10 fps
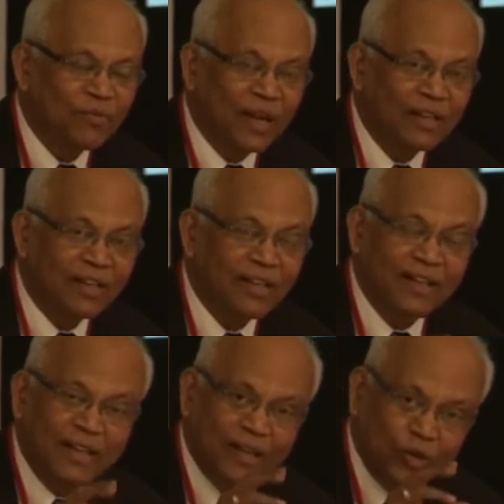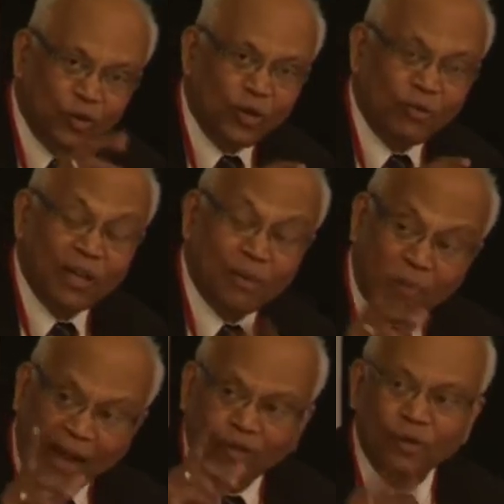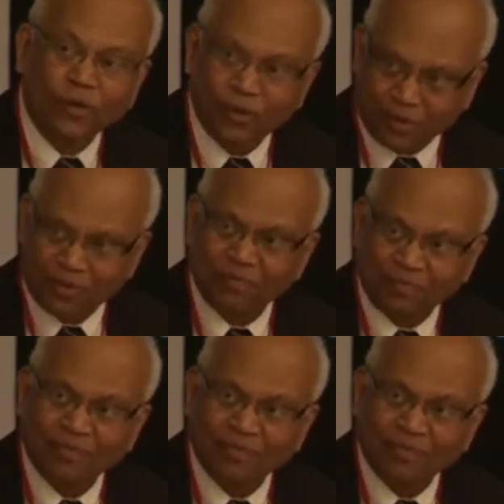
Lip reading: to be finally doing well by doing good.